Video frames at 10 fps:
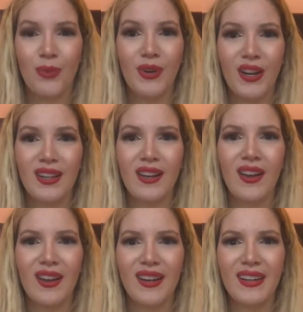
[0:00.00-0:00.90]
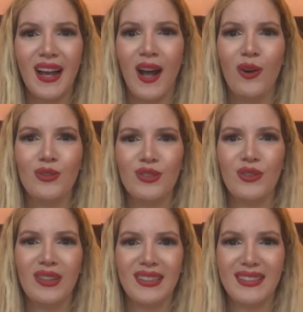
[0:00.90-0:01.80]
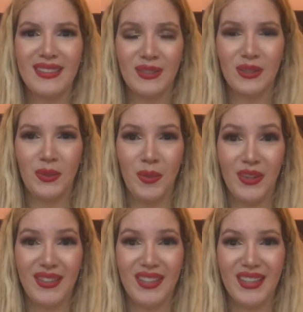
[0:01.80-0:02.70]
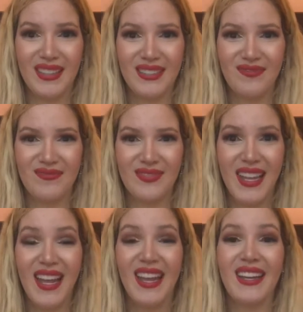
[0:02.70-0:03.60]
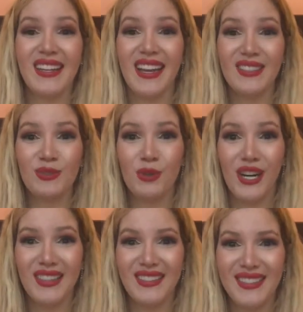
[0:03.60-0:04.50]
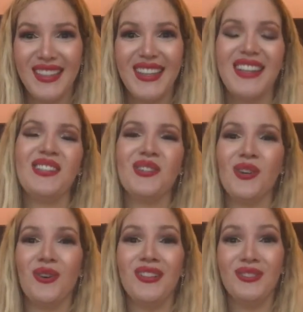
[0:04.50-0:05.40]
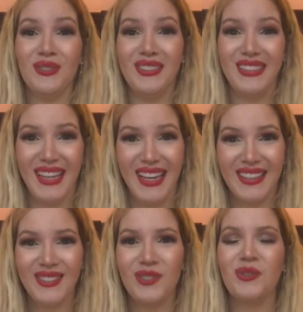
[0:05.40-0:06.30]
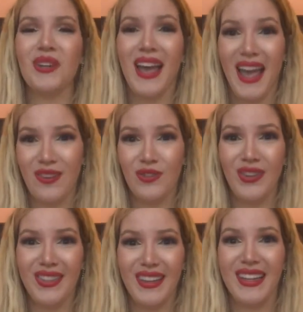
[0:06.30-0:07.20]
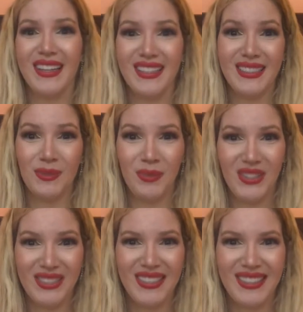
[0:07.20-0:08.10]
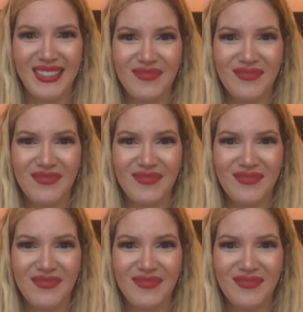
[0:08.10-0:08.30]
We're gonna learn how to listen to the music. And guess what? You're going to dance to everything in the music.